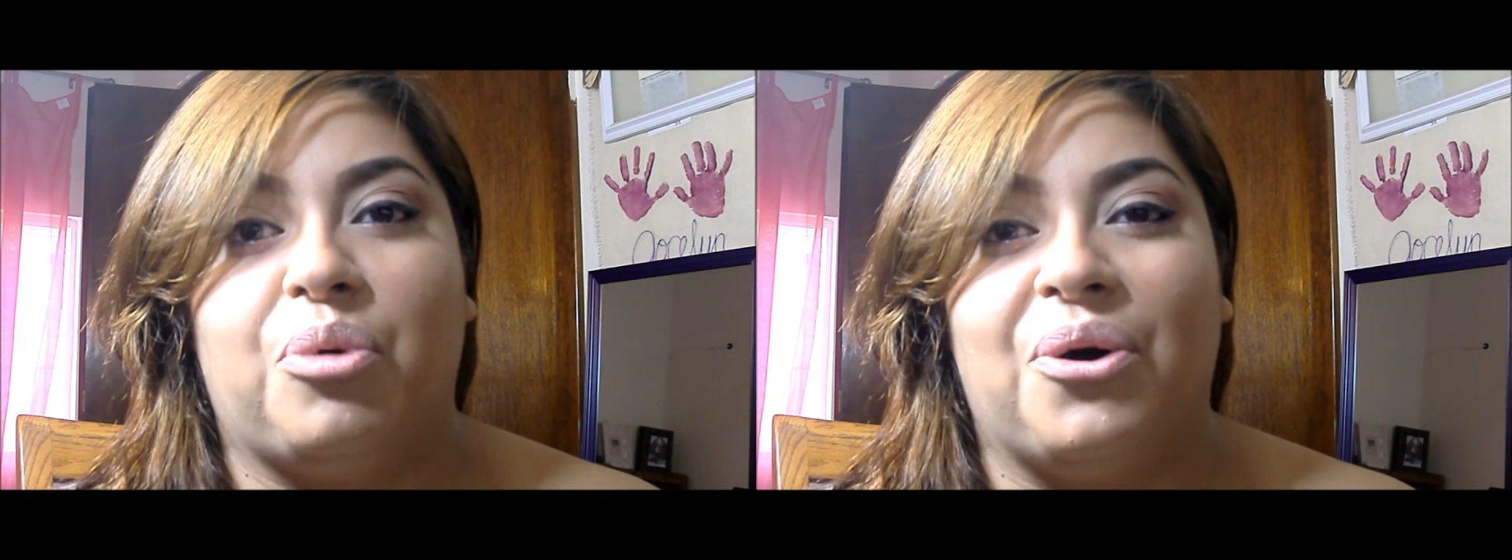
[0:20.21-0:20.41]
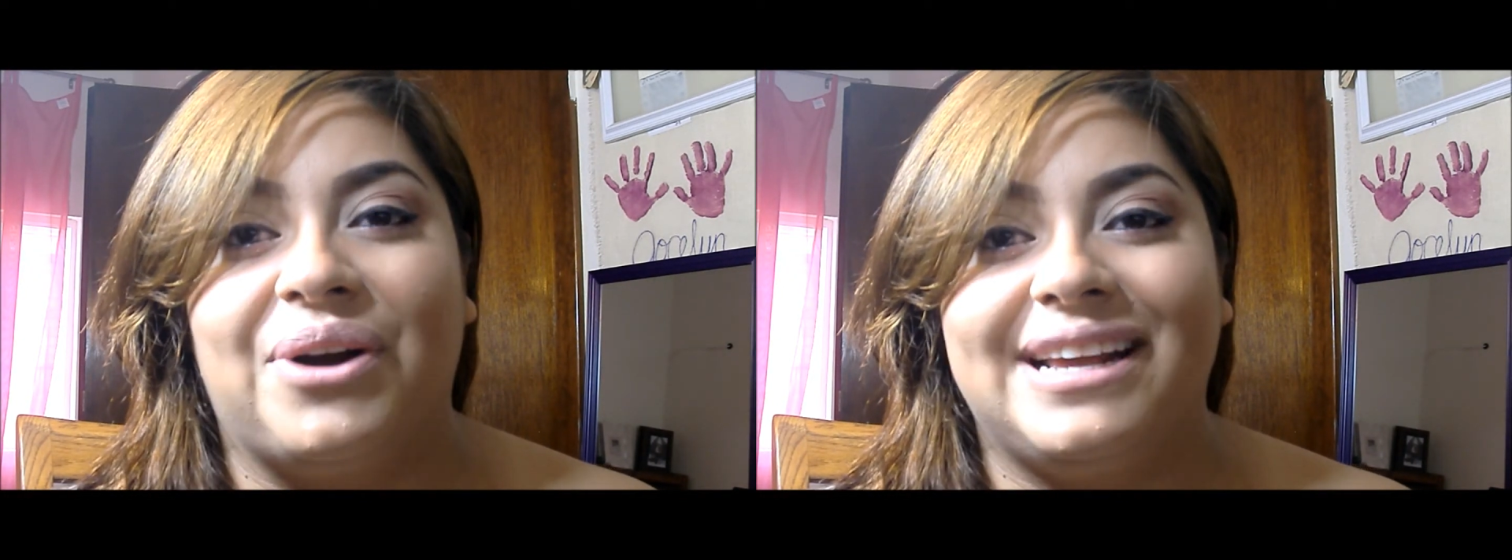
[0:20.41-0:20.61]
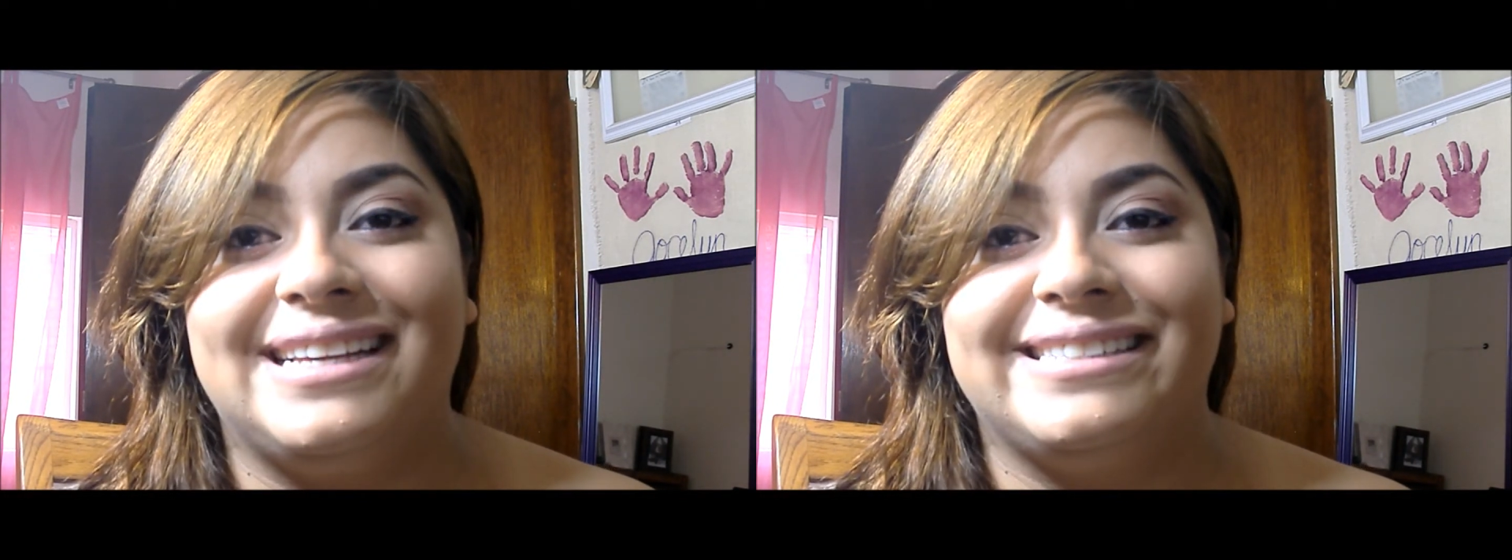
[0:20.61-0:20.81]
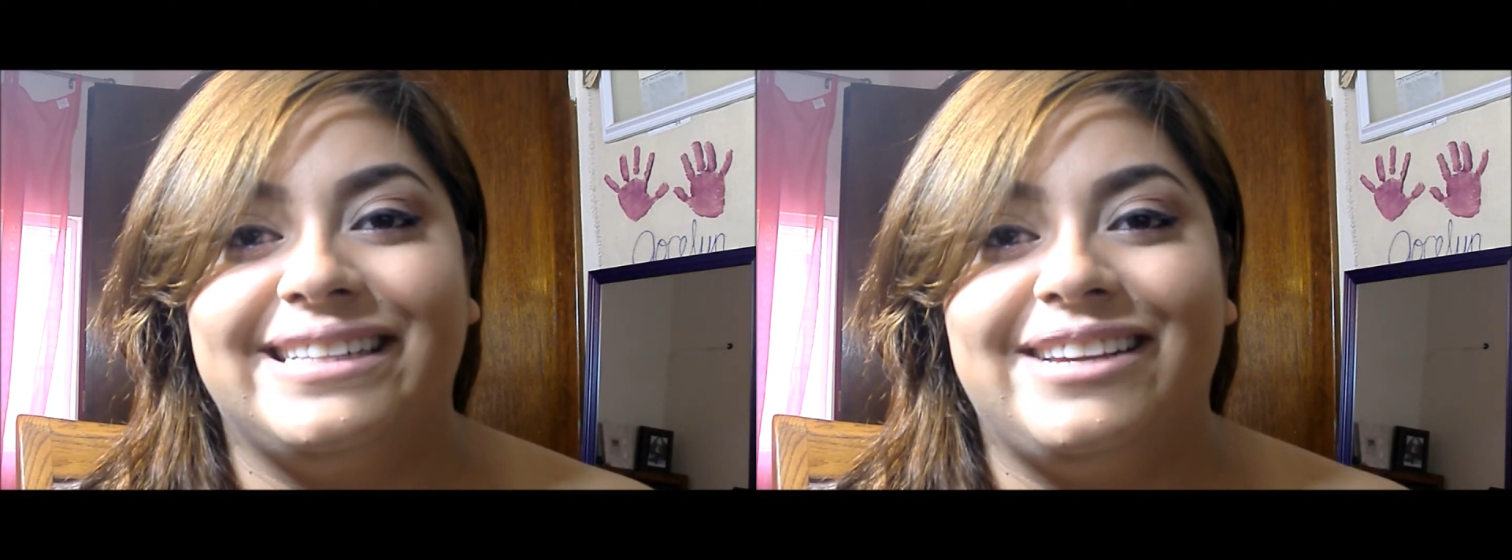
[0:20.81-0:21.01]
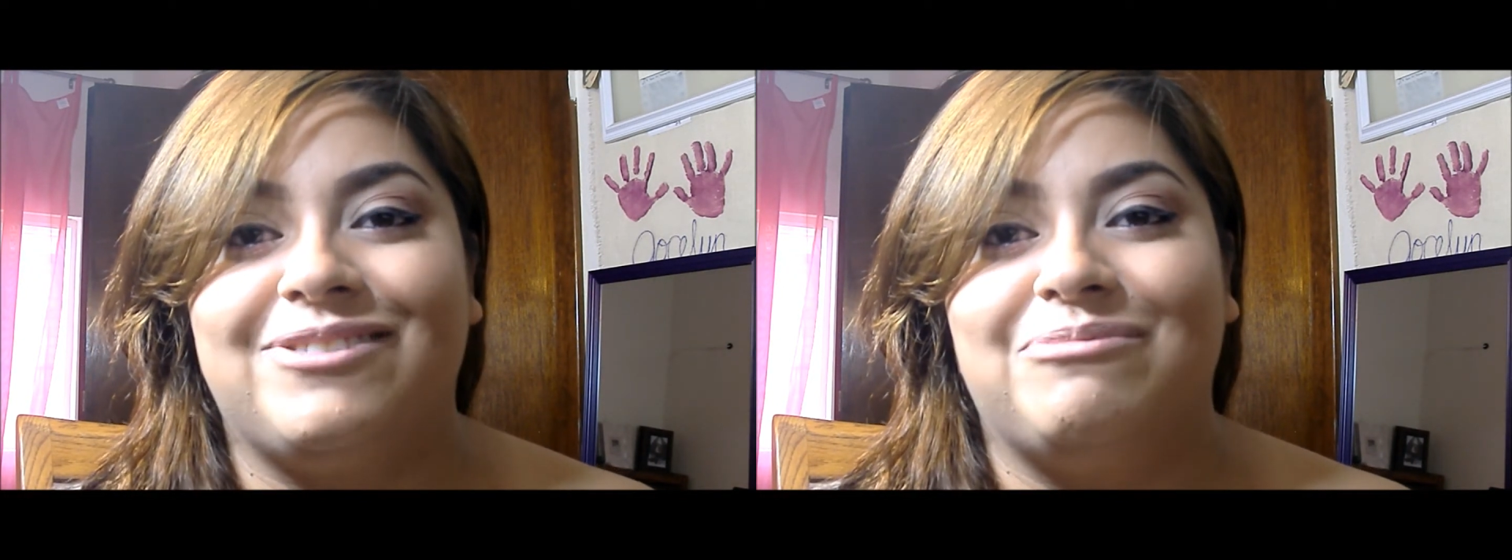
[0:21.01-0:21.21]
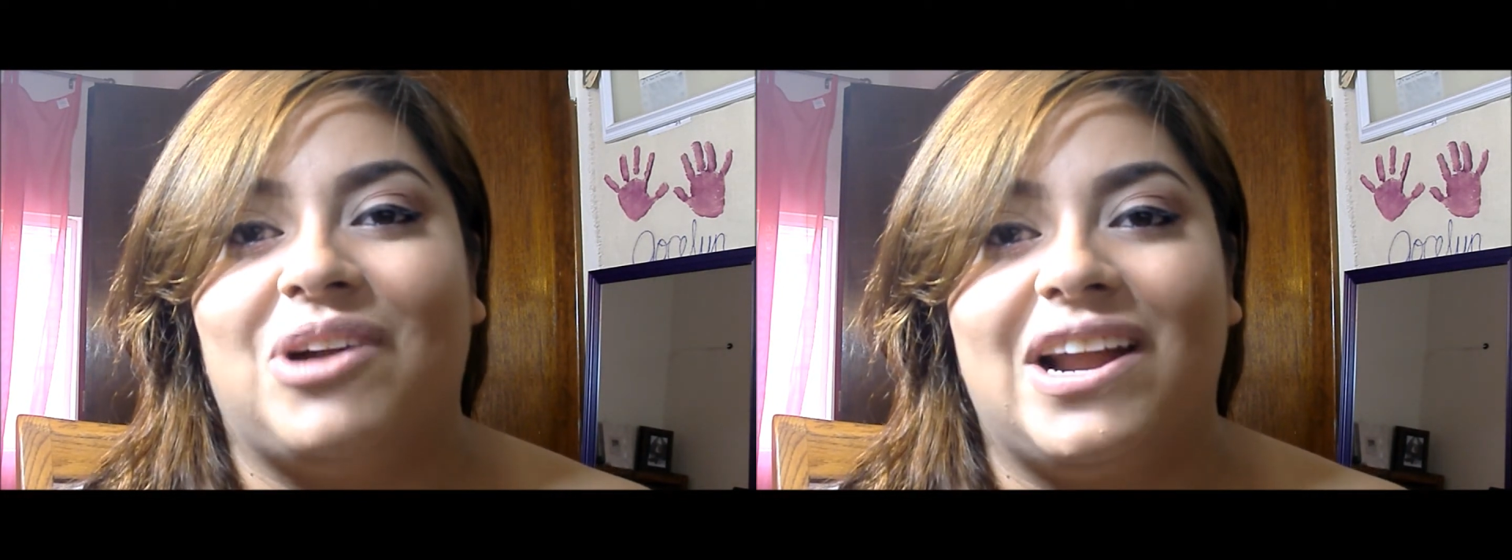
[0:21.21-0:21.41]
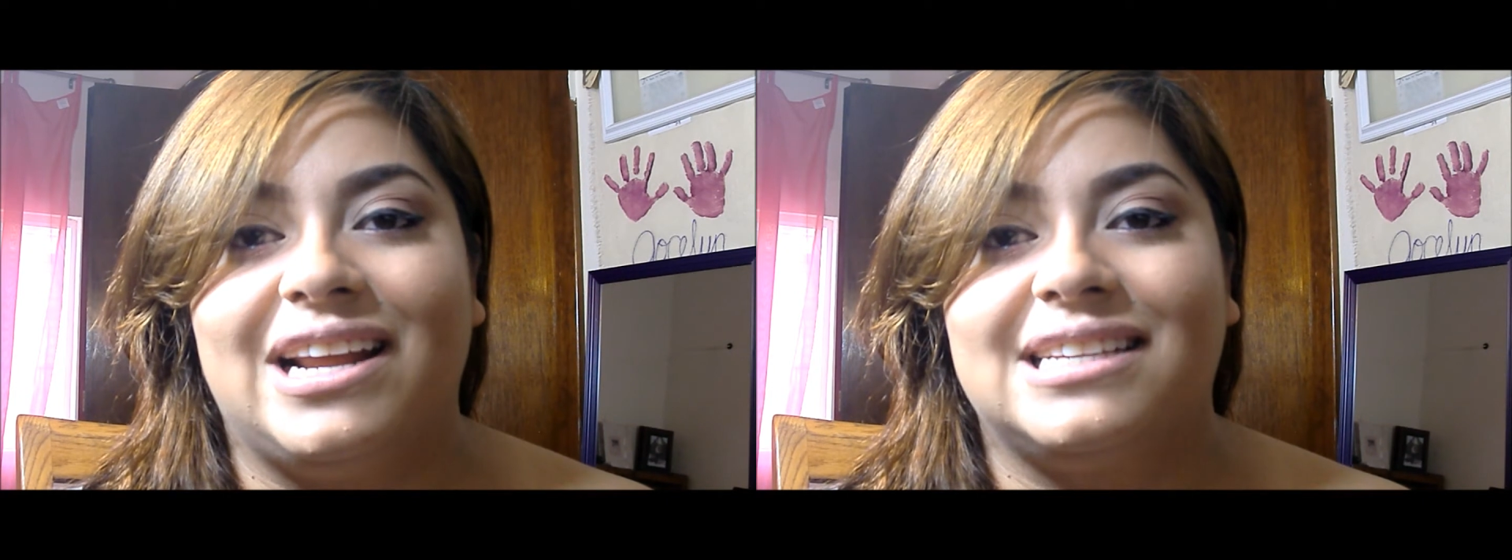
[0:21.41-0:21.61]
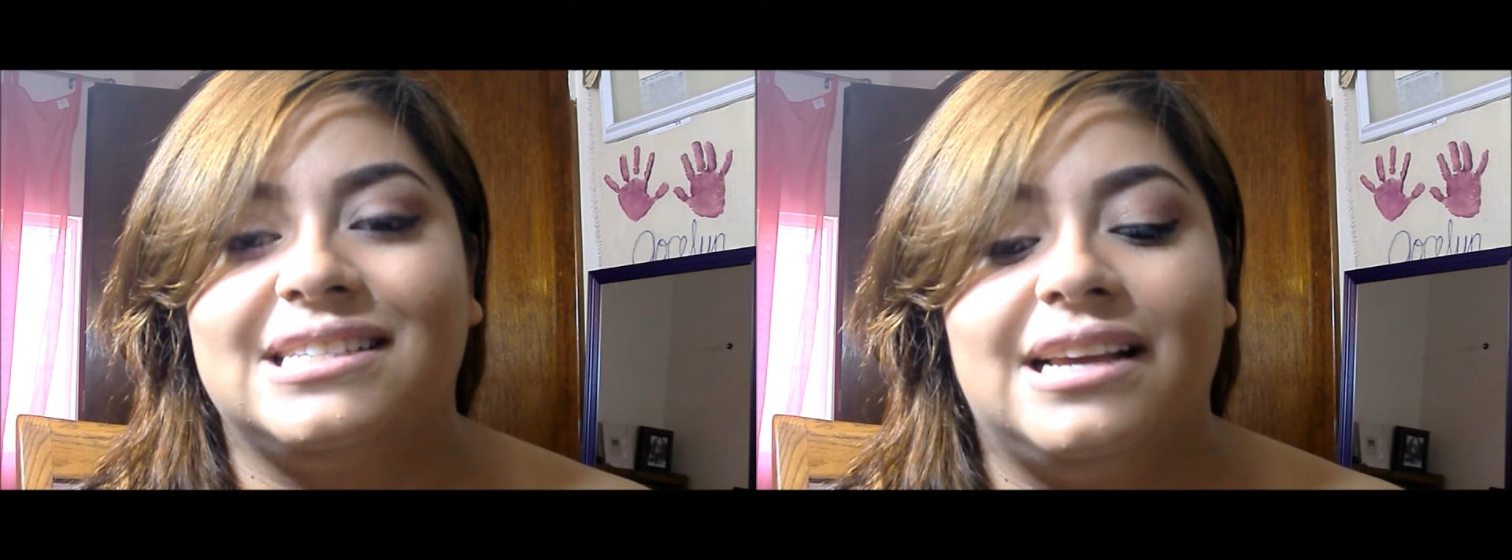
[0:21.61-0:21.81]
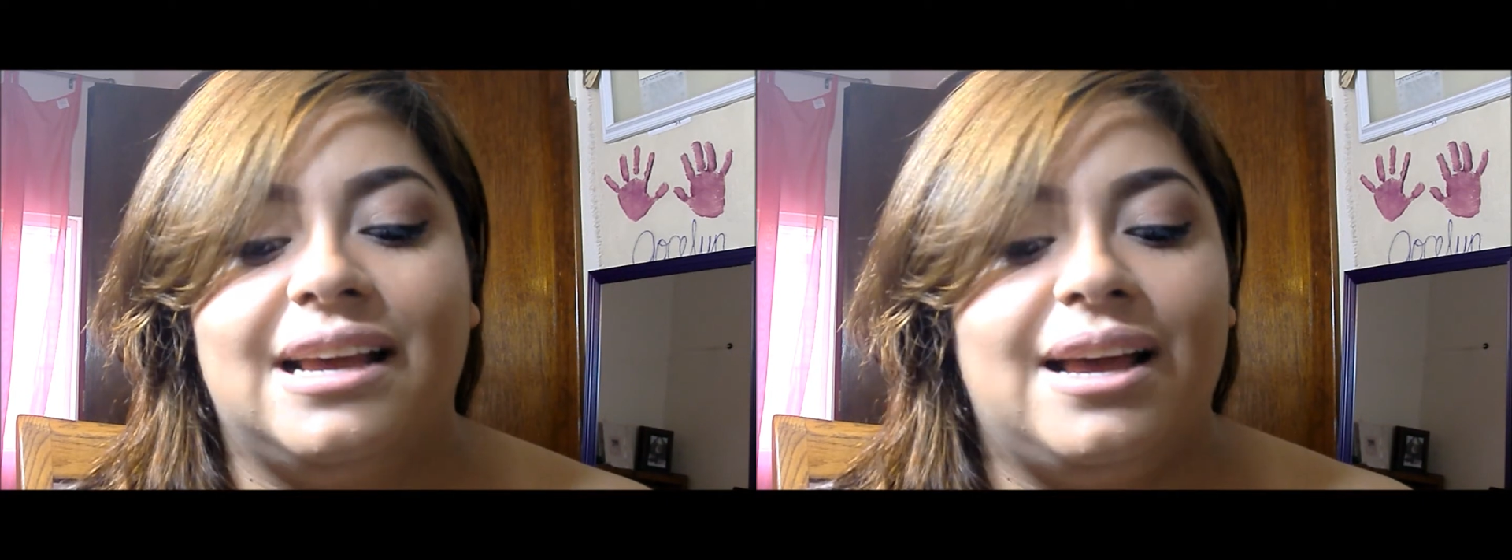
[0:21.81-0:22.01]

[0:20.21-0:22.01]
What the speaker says: bored easily from products.